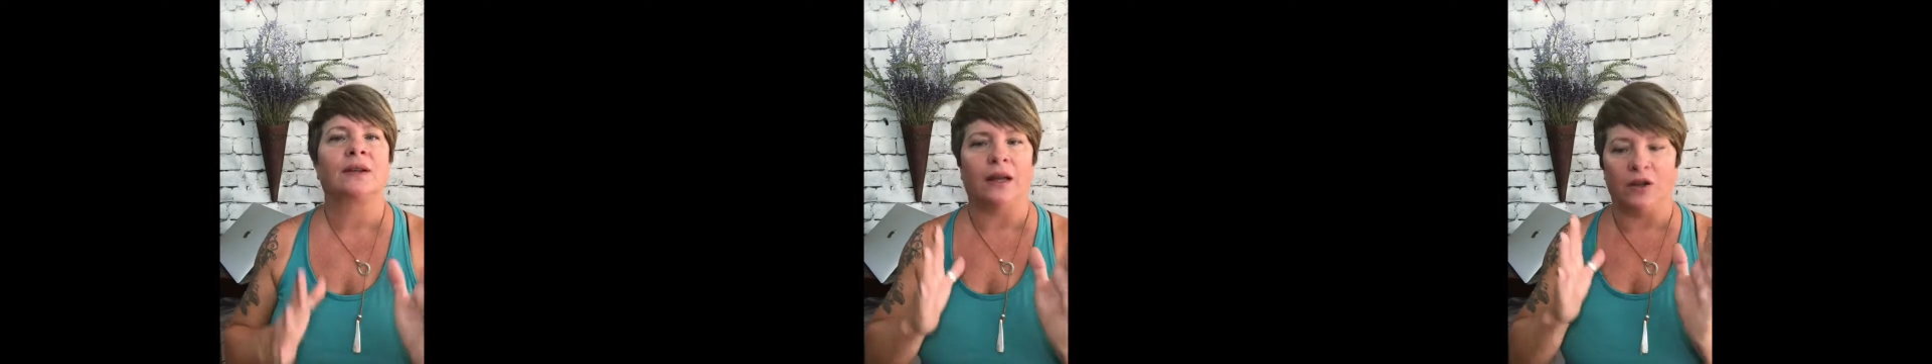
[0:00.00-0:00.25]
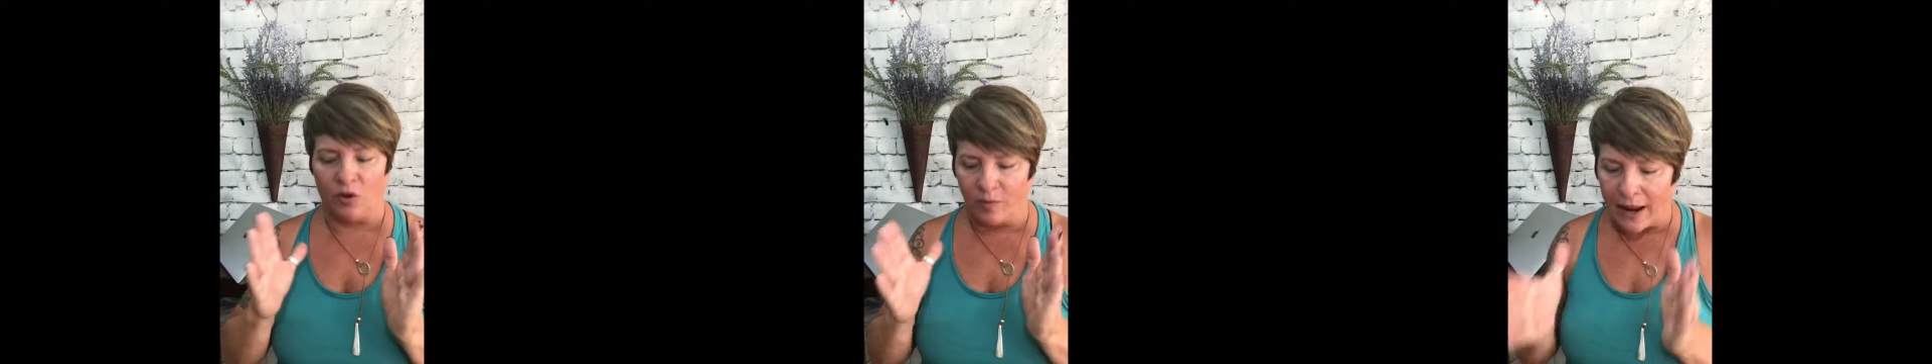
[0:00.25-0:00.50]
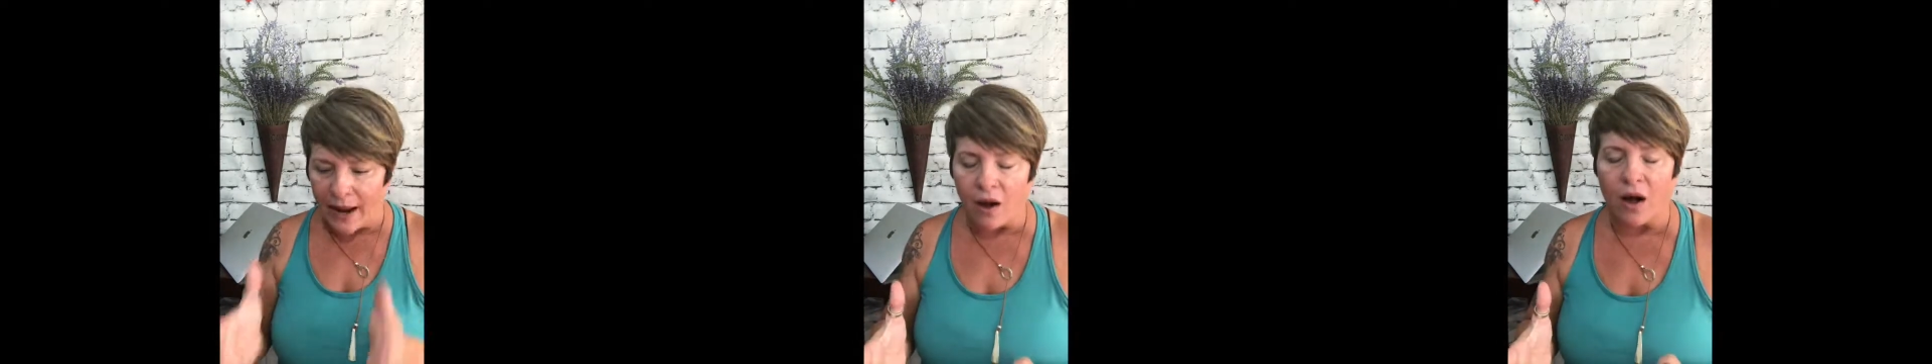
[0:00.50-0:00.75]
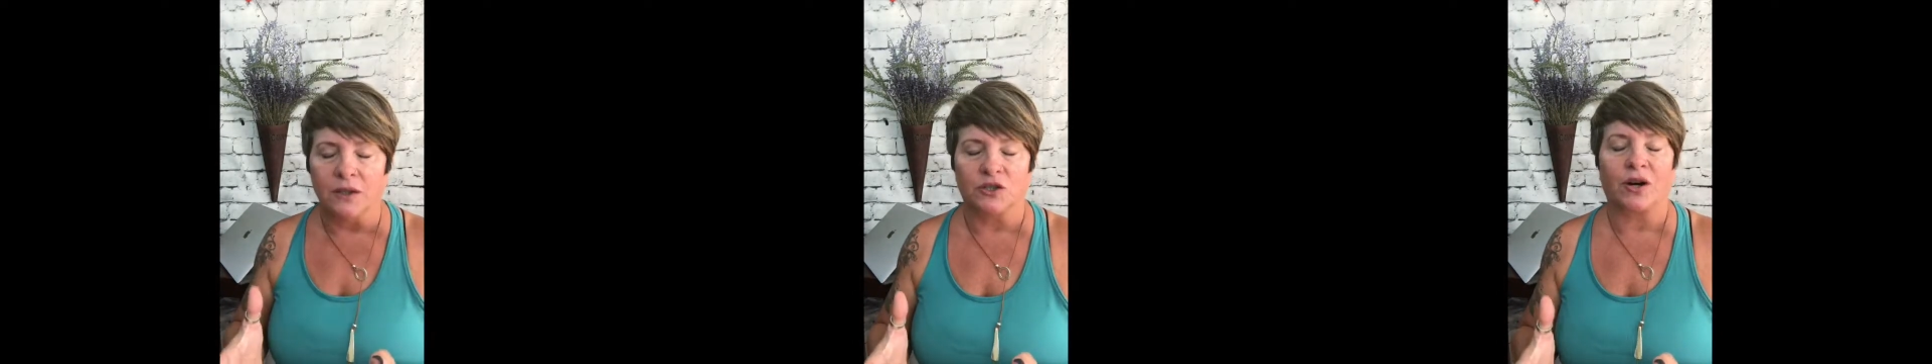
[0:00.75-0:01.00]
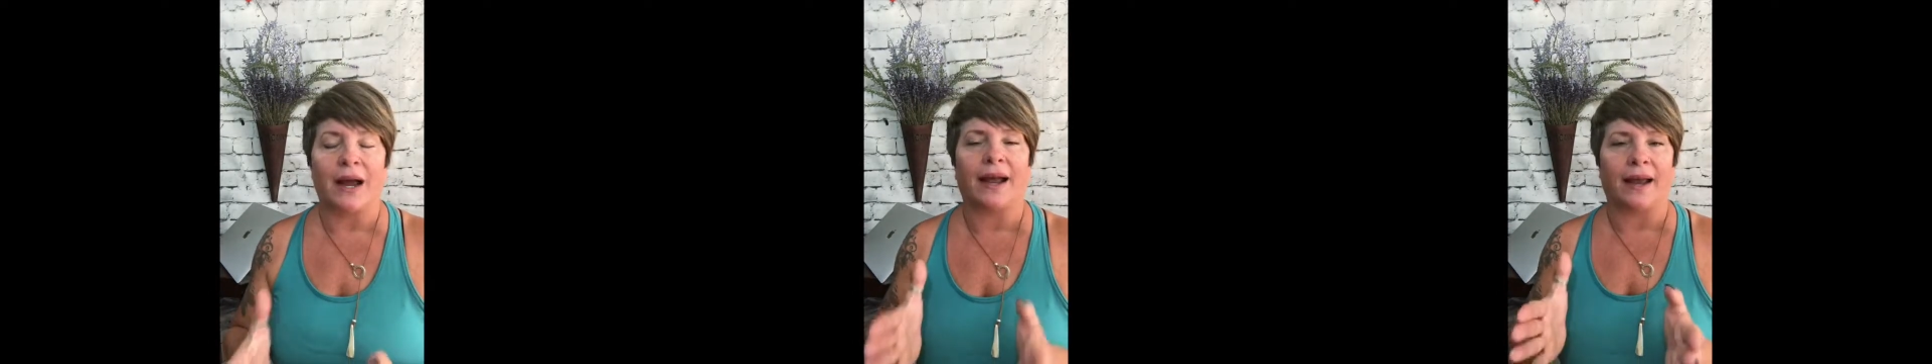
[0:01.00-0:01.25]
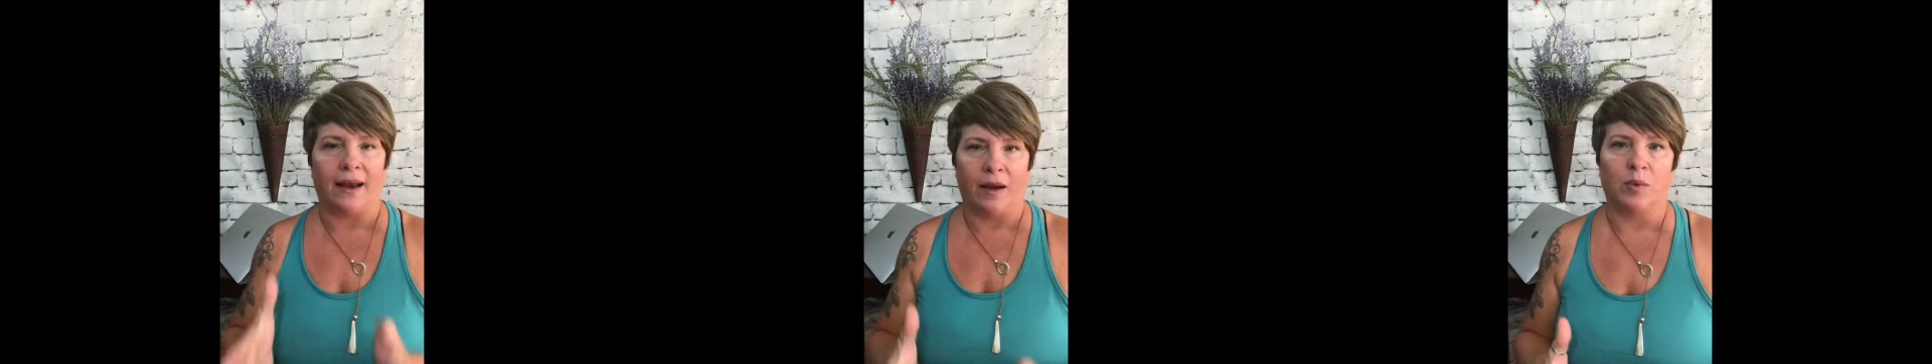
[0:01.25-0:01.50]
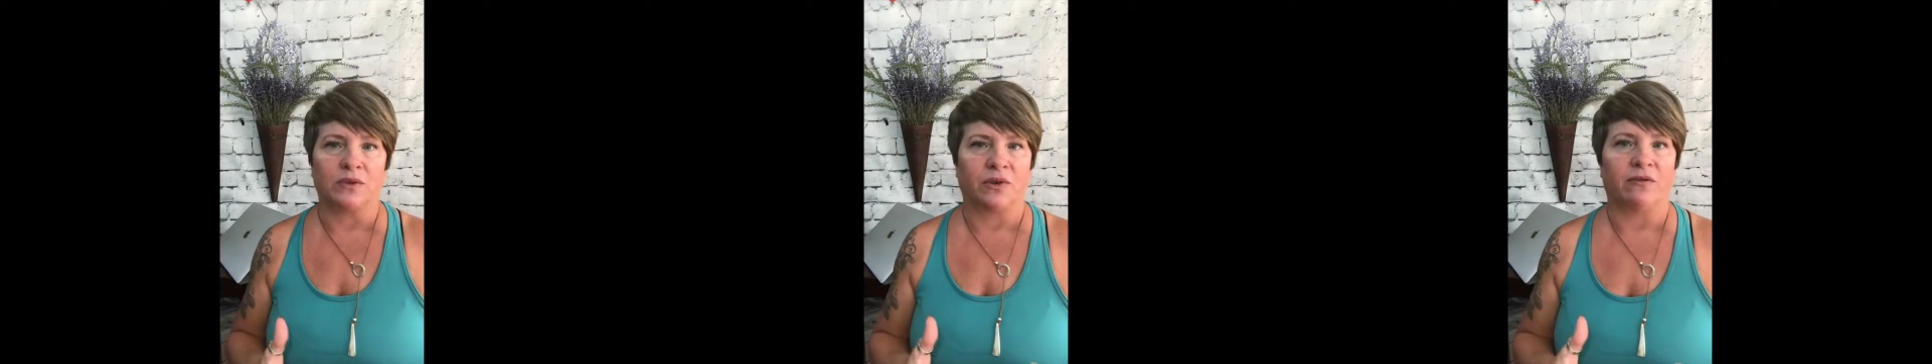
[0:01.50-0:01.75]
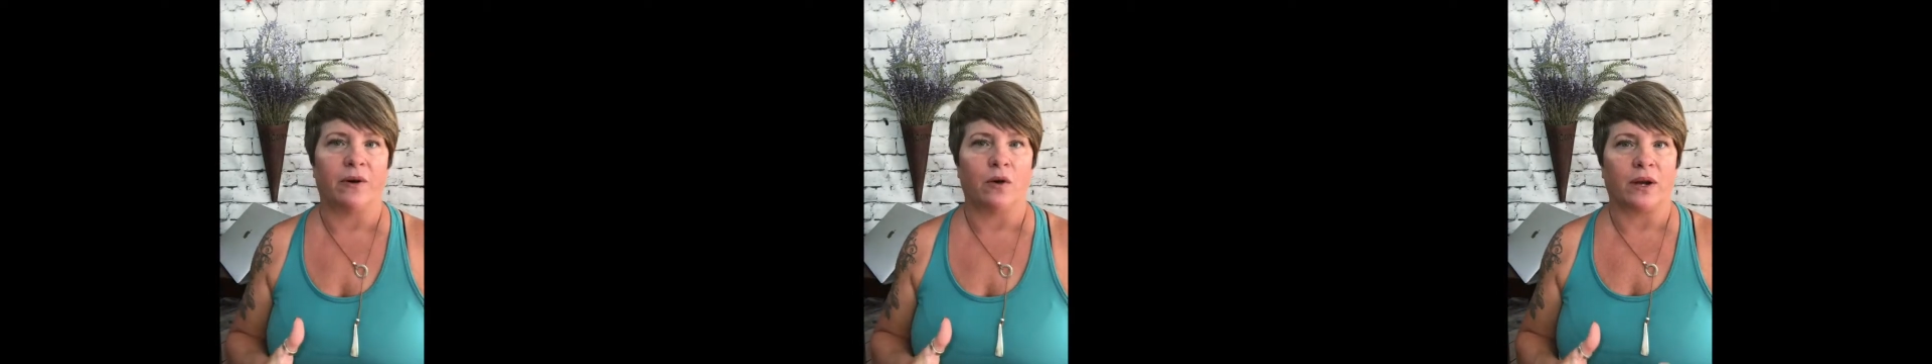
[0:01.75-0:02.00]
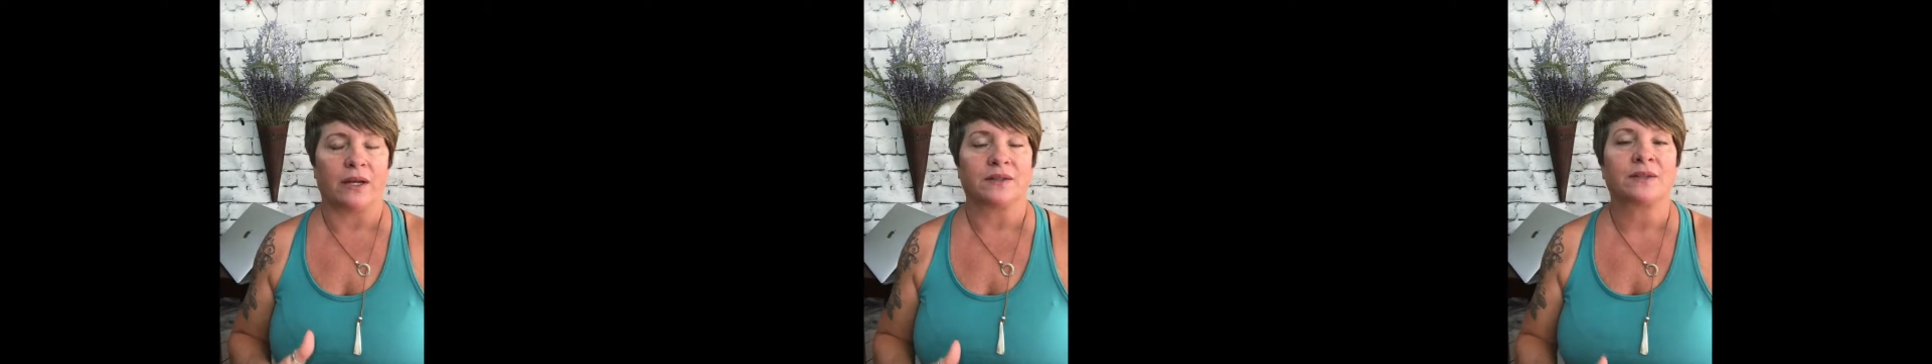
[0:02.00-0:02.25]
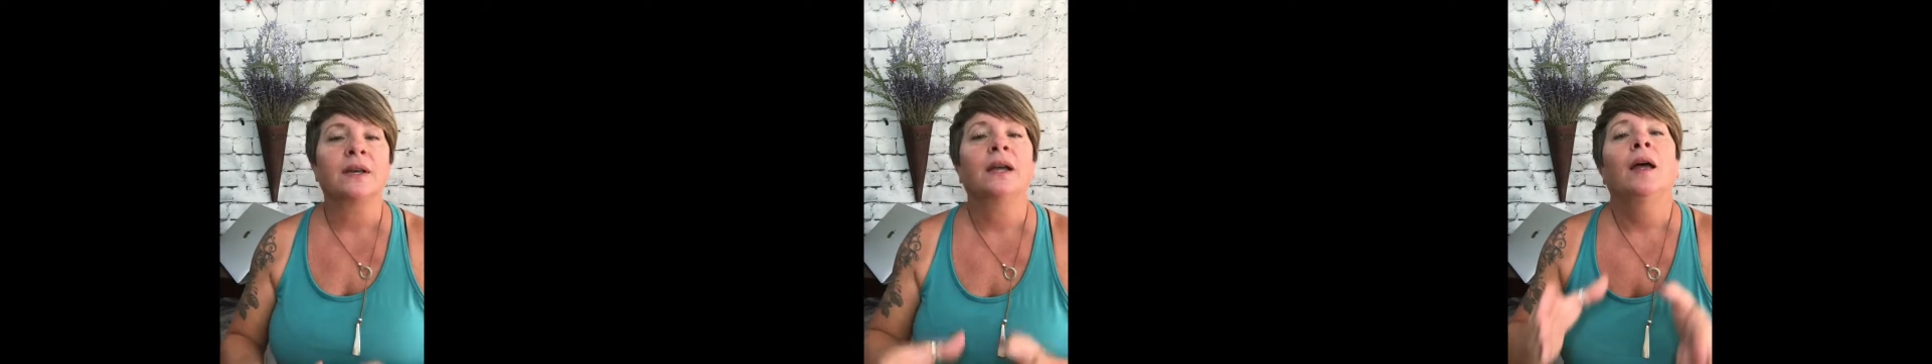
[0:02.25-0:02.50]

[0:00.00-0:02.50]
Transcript: get you back on track and able to focus.